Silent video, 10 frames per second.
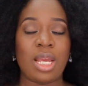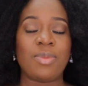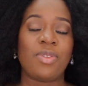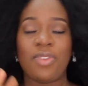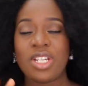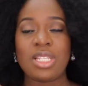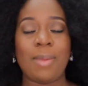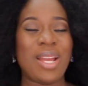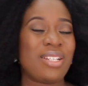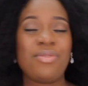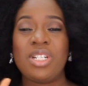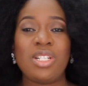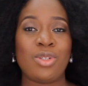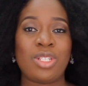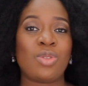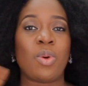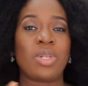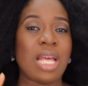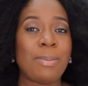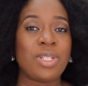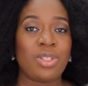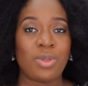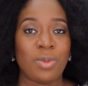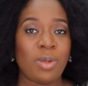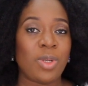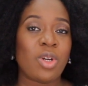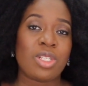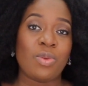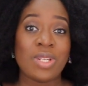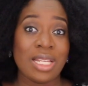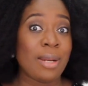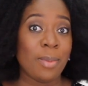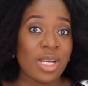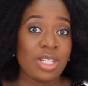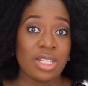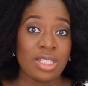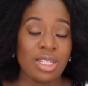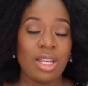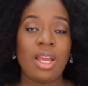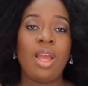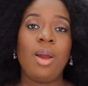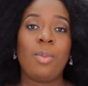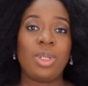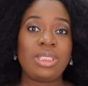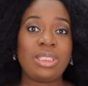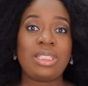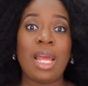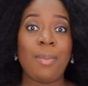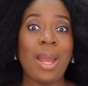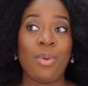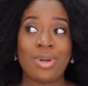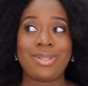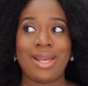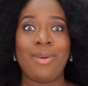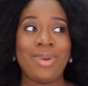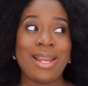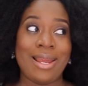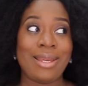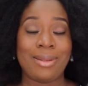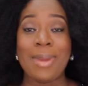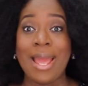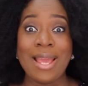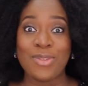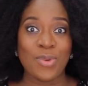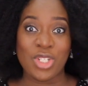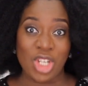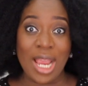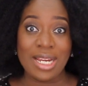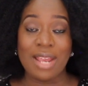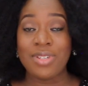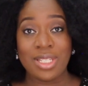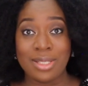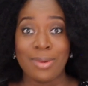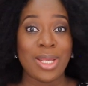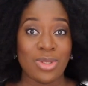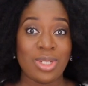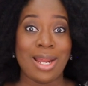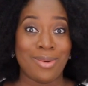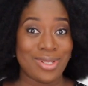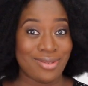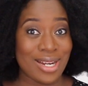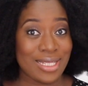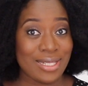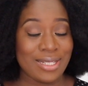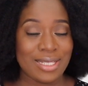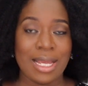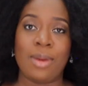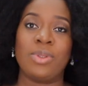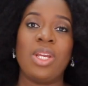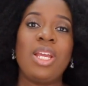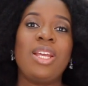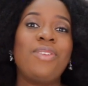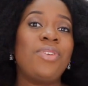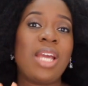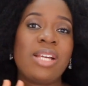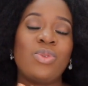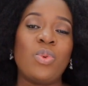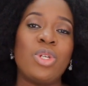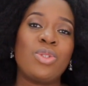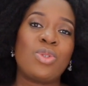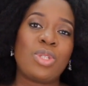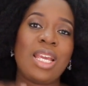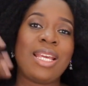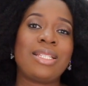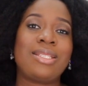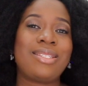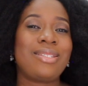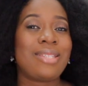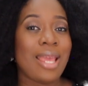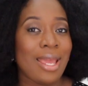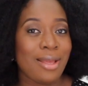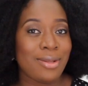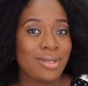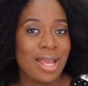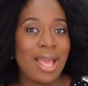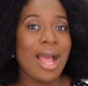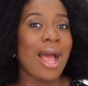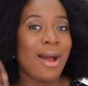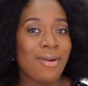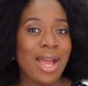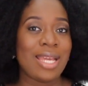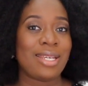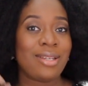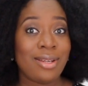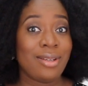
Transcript: time, the first time I didn't really notice what was happening to me because it was an emergency. But this time I was aware, like my eyes were shining, everything they were doing, I was writing it down. If you guys want a detailed how I